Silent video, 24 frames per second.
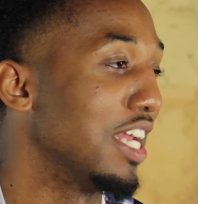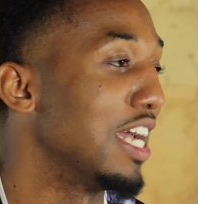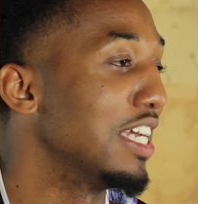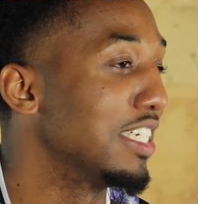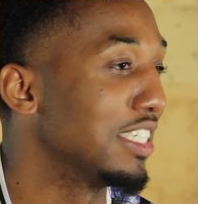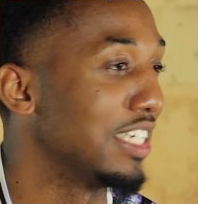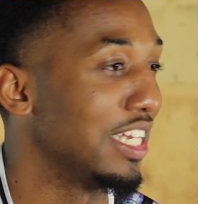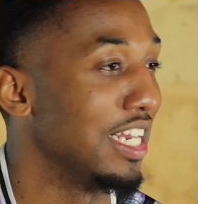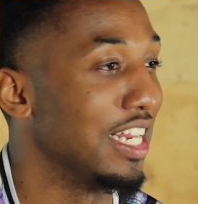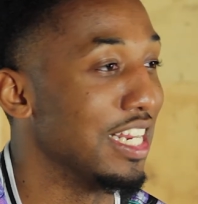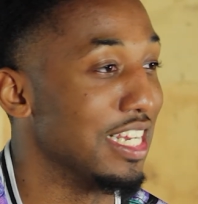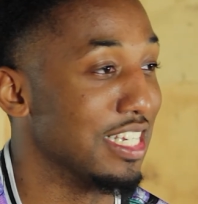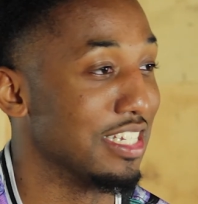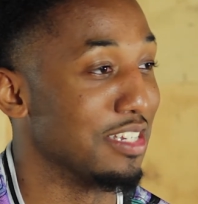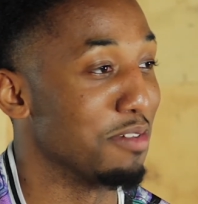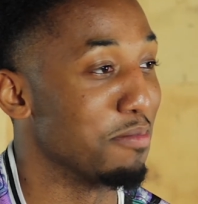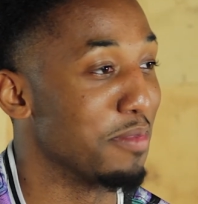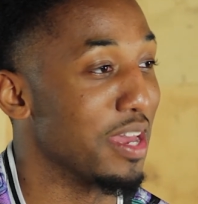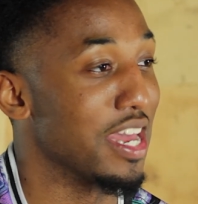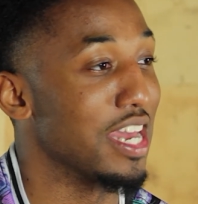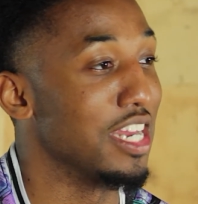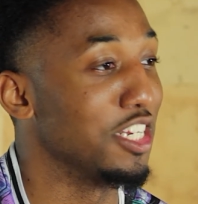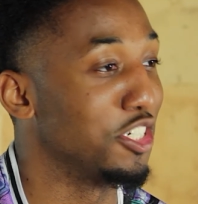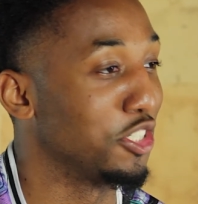Not saying that it's a
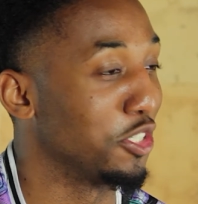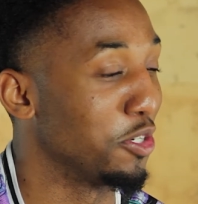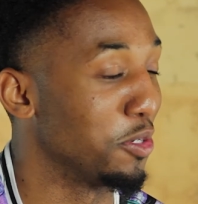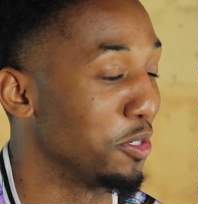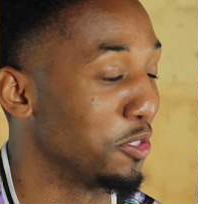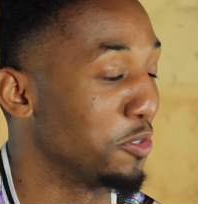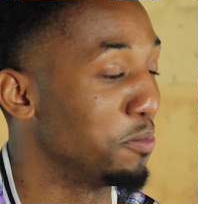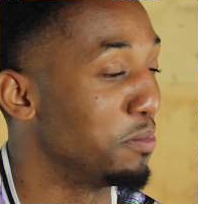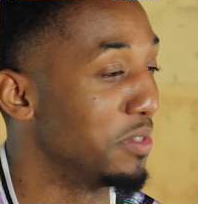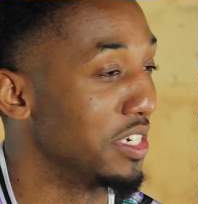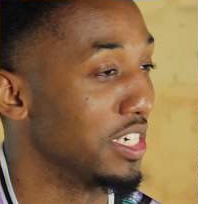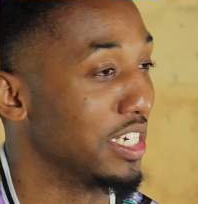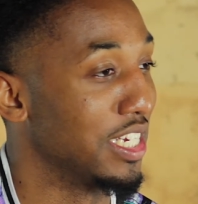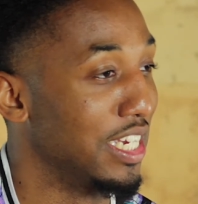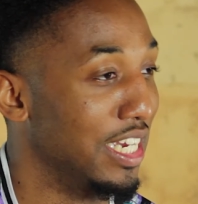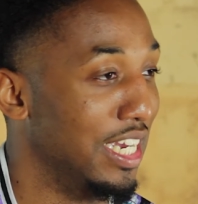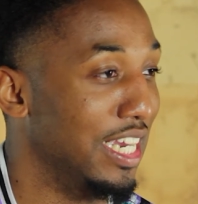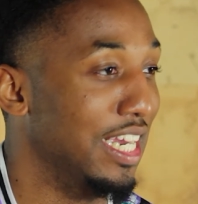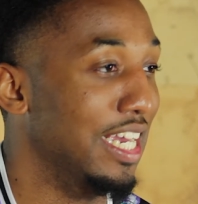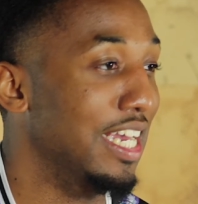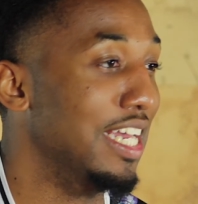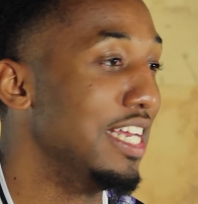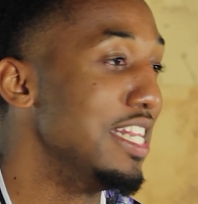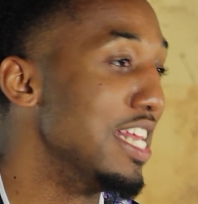bad church, but
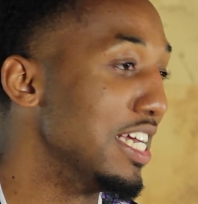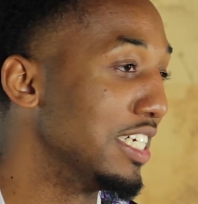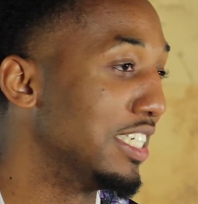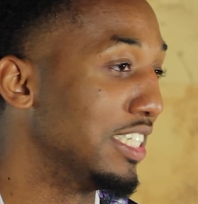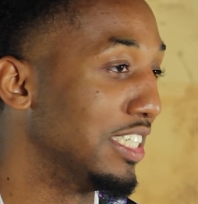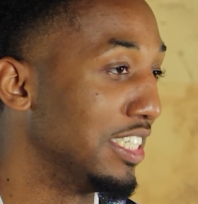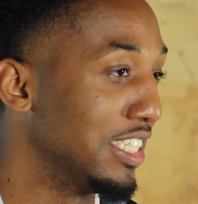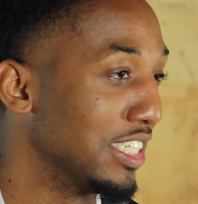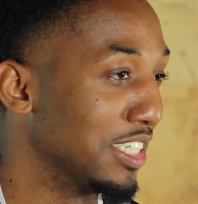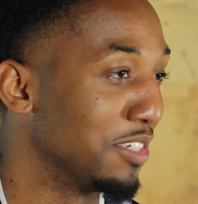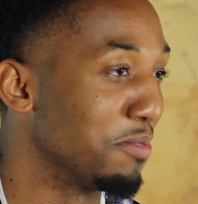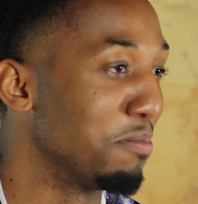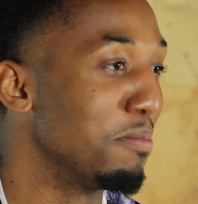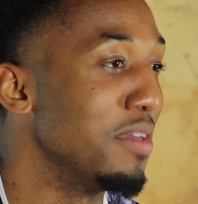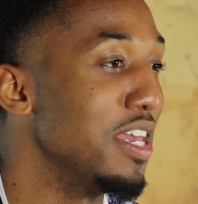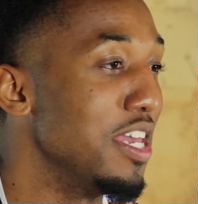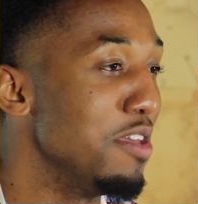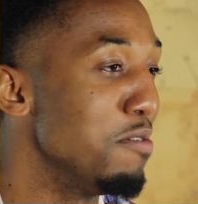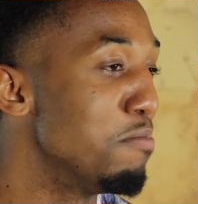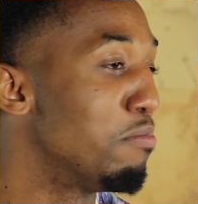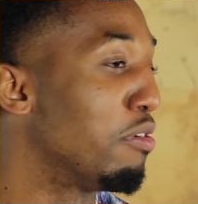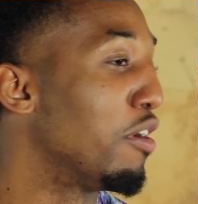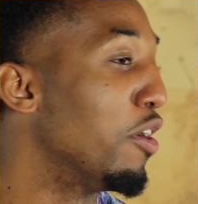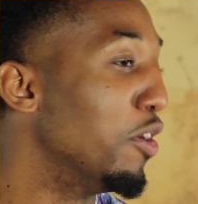this is just
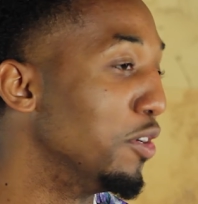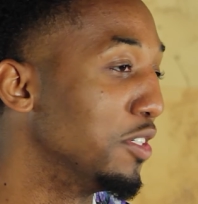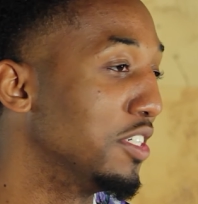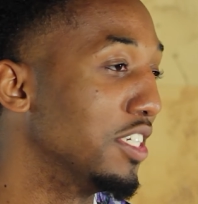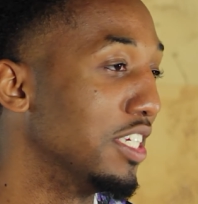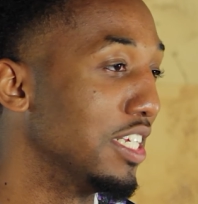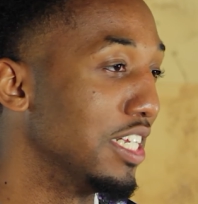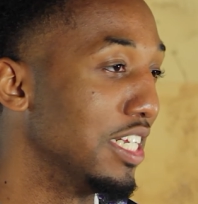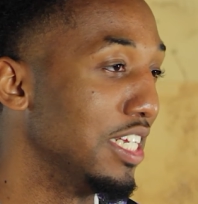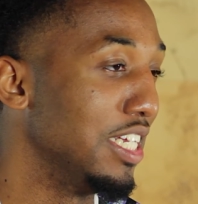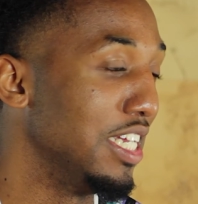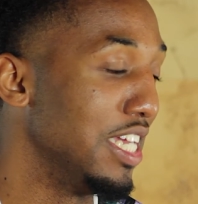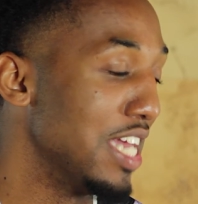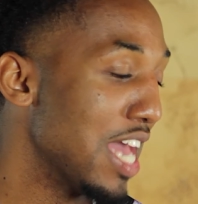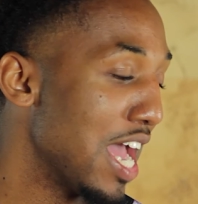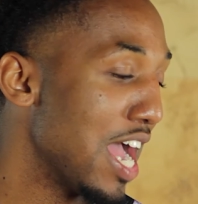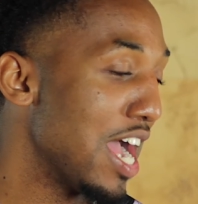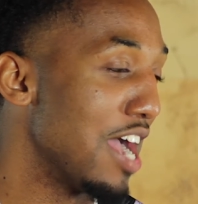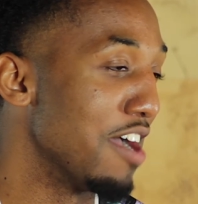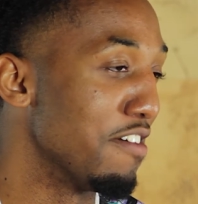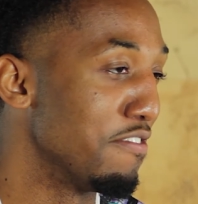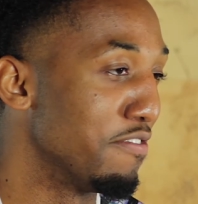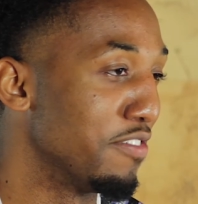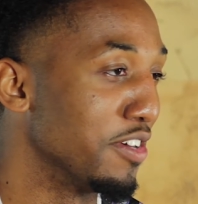me personally
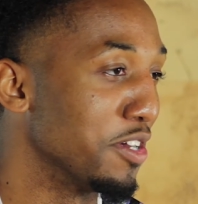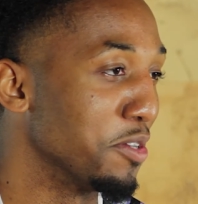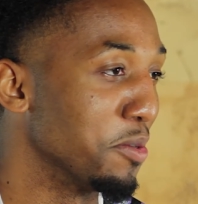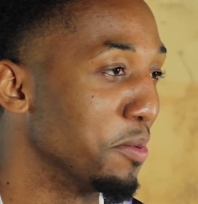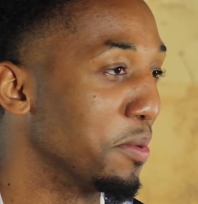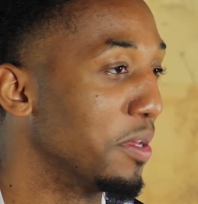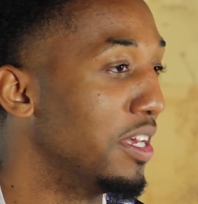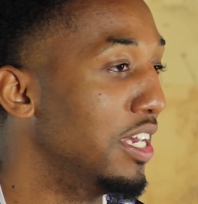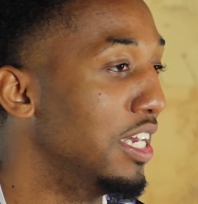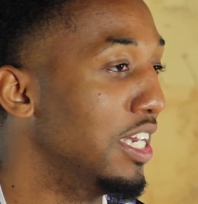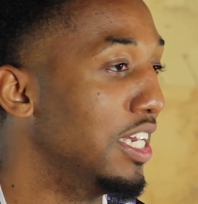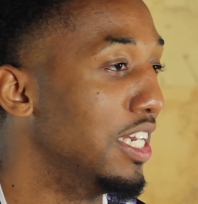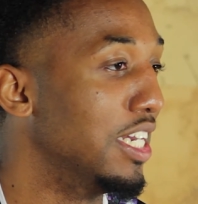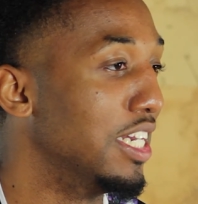how I felt.